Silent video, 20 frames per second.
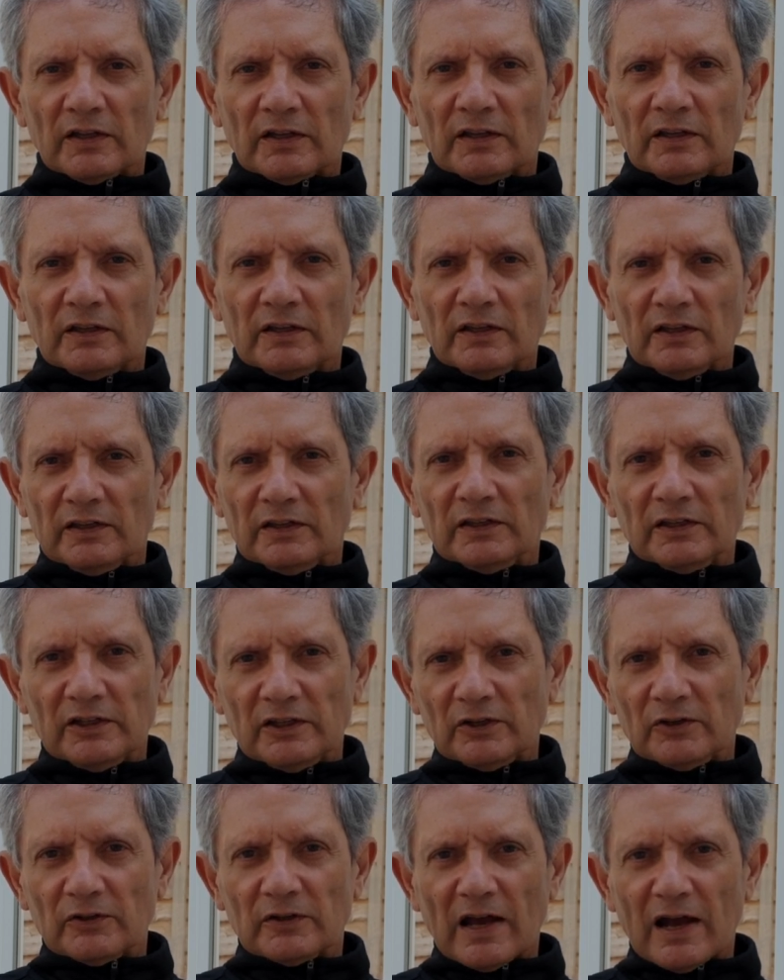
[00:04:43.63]
the
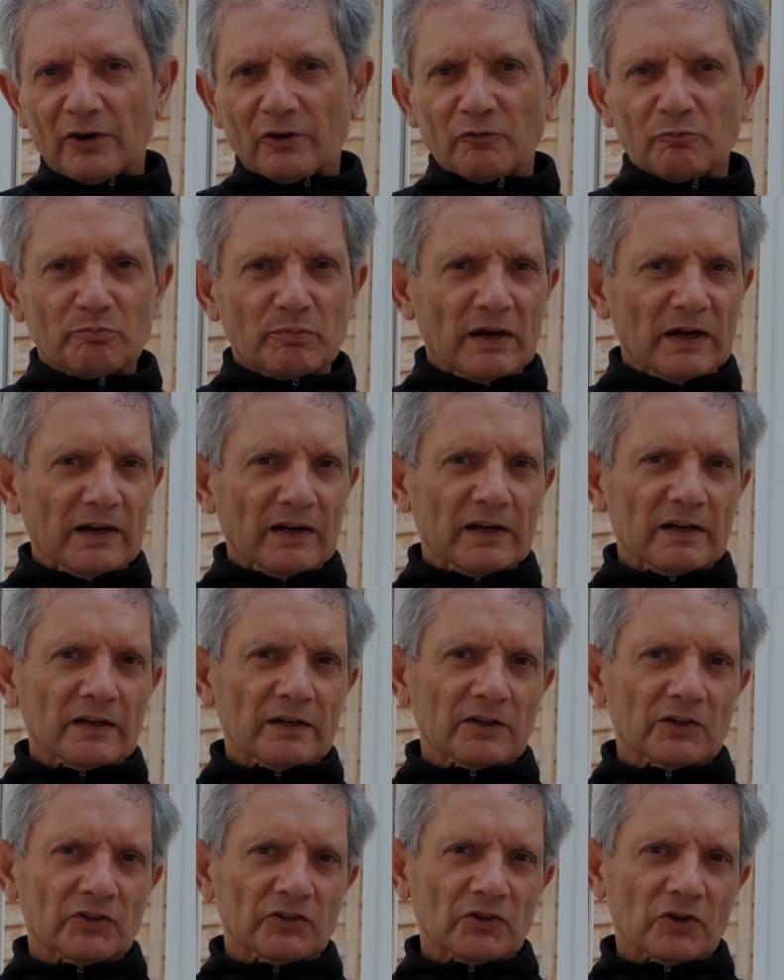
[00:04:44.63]
good out of bunker
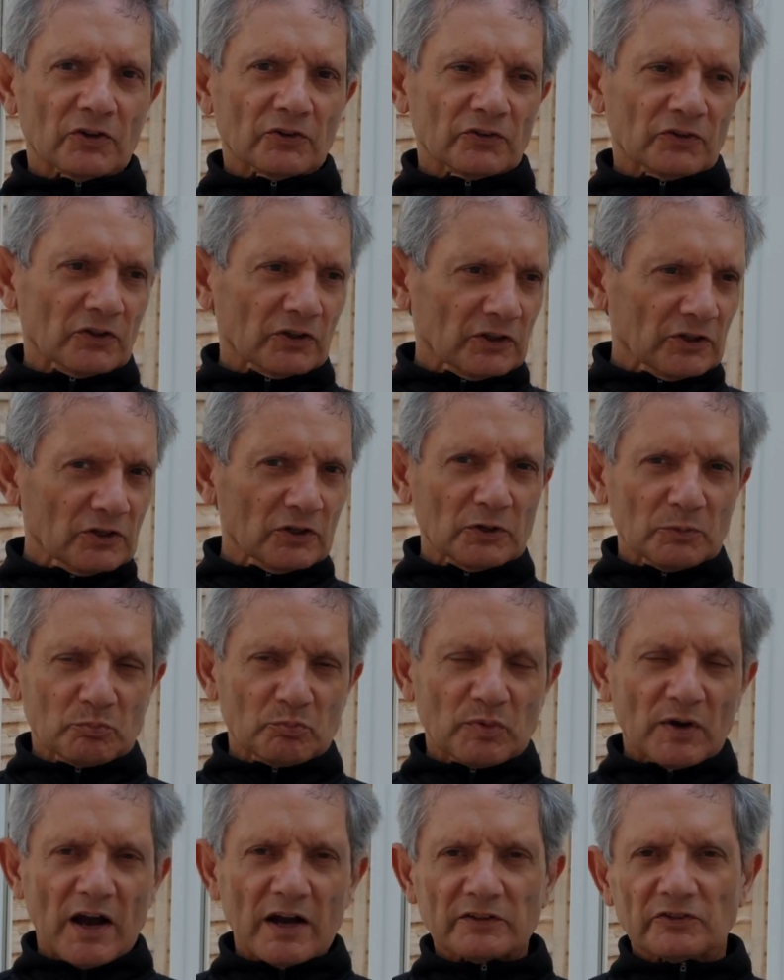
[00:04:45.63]
shots, the good
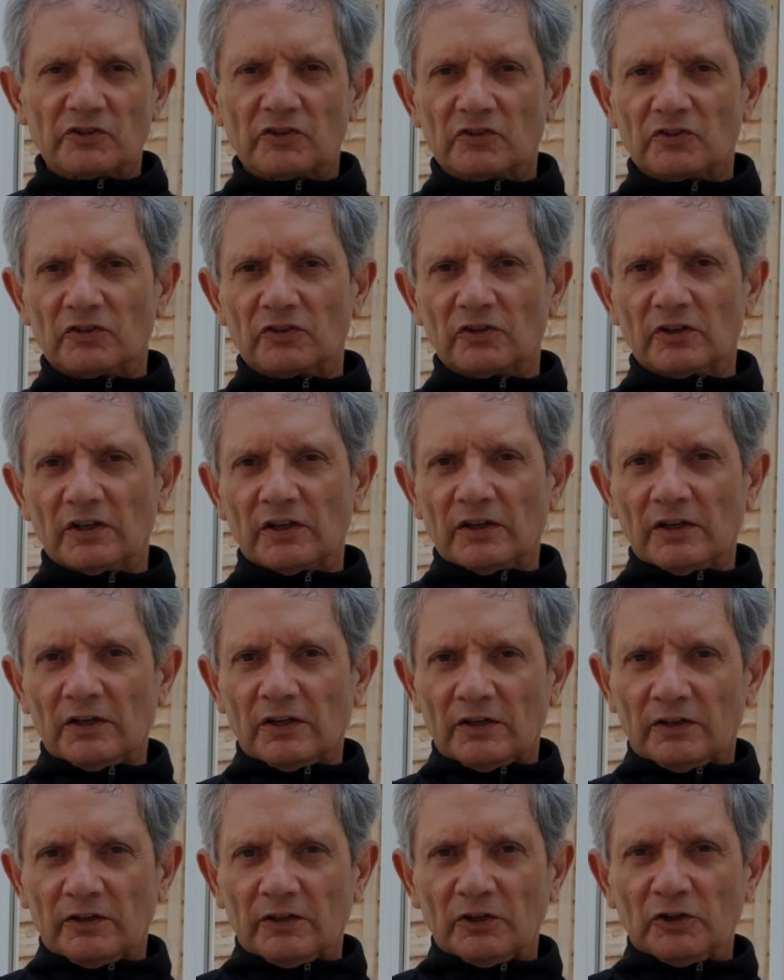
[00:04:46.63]
putts,
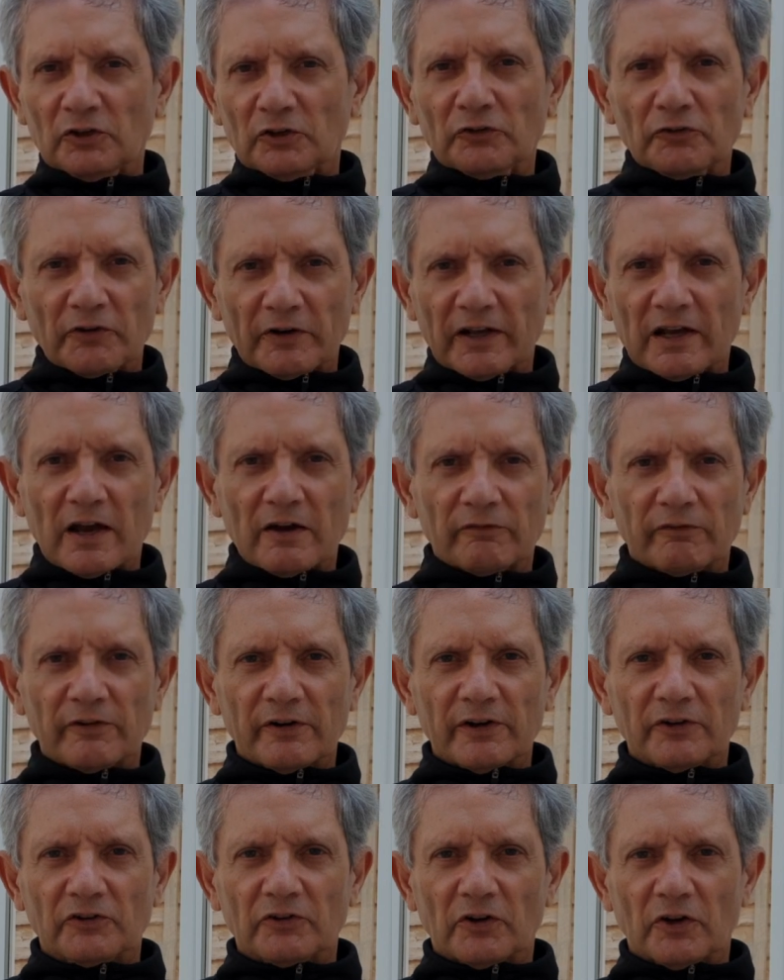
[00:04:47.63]
the good recovery
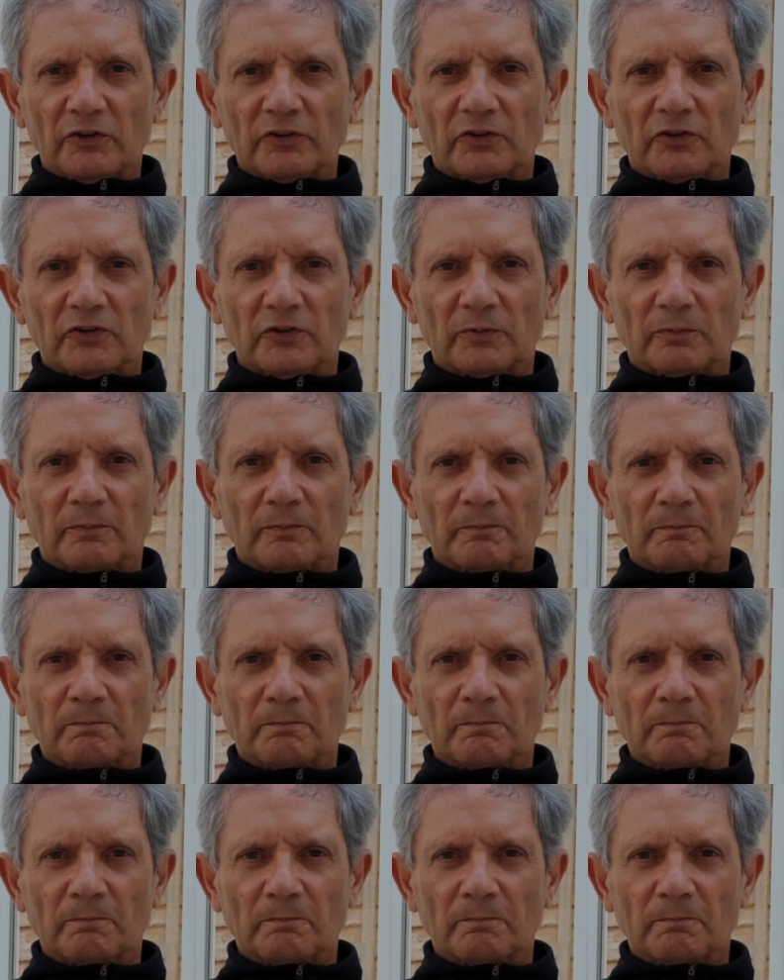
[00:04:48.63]
shots.